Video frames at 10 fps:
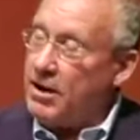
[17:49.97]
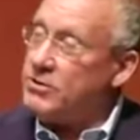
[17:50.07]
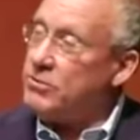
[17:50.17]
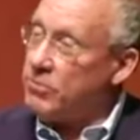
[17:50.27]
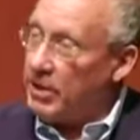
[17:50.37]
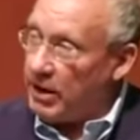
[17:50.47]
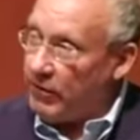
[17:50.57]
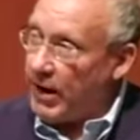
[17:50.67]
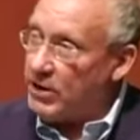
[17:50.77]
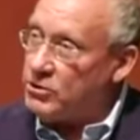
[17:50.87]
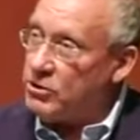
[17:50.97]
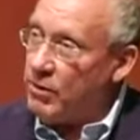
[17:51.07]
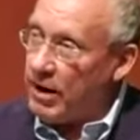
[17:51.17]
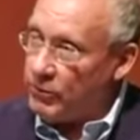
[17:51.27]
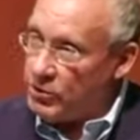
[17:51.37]
I said, really, if I asked
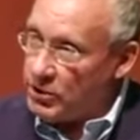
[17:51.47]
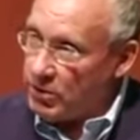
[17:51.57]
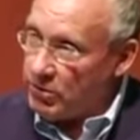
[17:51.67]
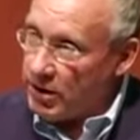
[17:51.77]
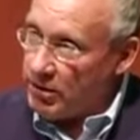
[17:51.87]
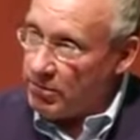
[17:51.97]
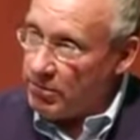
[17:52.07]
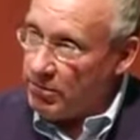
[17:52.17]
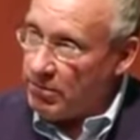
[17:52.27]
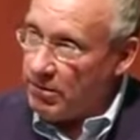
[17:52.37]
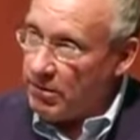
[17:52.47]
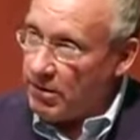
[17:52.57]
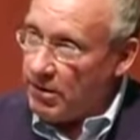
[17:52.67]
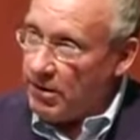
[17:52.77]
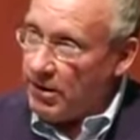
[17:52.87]
your wife, would she agree?
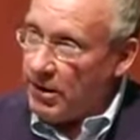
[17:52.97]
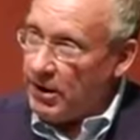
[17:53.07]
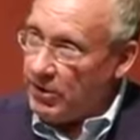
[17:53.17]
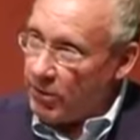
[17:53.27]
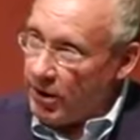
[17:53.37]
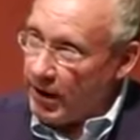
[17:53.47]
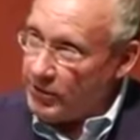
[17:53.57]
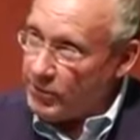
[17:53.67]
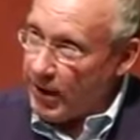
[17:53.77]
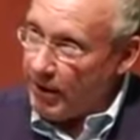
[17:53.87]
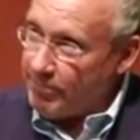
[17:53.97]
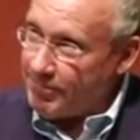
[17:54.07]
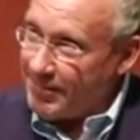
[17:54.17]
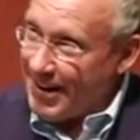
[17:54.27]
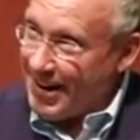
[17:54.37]
He didn't know how to answer
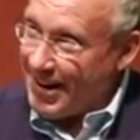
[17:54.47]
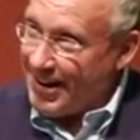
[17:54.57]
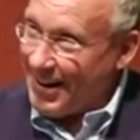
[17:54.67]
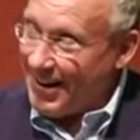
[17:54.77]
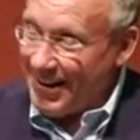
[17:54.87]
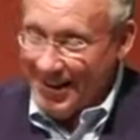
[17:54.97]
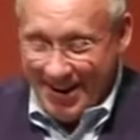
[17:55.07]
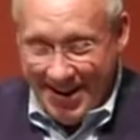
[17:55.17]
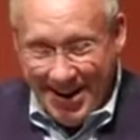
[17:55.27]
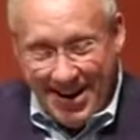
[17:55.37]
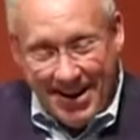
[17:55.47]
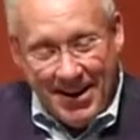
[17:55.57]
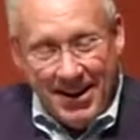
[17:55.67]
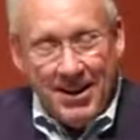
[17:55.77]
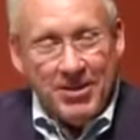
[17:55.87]
that.
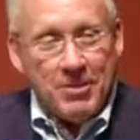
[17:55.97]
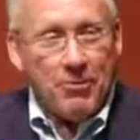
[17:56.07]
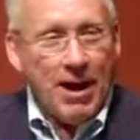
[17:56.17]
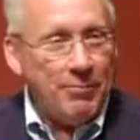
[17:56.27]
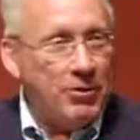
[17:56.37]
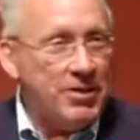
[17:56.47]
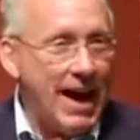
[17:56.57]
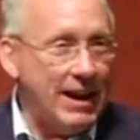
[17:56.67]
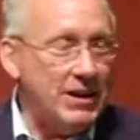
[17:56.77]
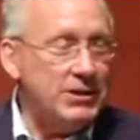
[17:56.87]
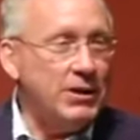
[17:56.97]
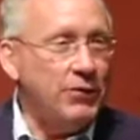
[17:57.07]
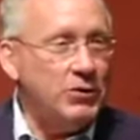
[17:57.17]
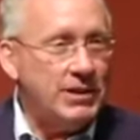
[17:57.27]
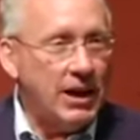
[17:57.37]
The problem with that is
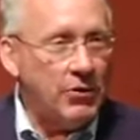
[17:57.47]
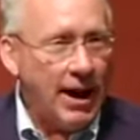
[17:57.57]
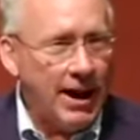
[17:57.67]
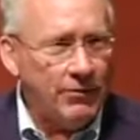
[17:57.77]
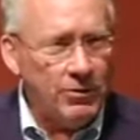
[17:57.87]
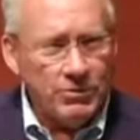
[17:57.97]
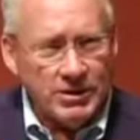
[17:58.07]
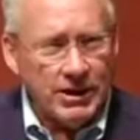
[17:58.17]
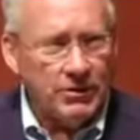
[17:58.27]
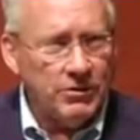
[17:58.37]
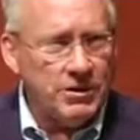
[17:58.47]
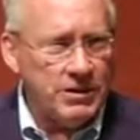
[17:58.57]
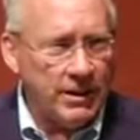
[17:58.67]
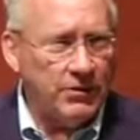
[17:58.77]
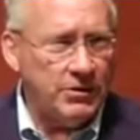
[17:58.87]
if you say you have no sin, you're
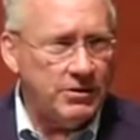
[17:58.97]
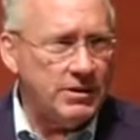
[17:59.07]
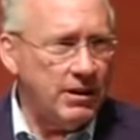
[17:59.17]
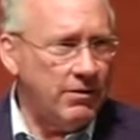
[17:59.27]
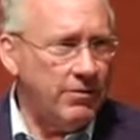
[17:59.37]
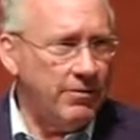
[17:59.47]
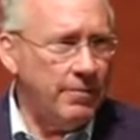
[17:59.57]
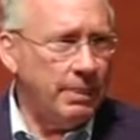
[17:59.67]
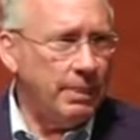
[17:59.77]
deceiving yourself.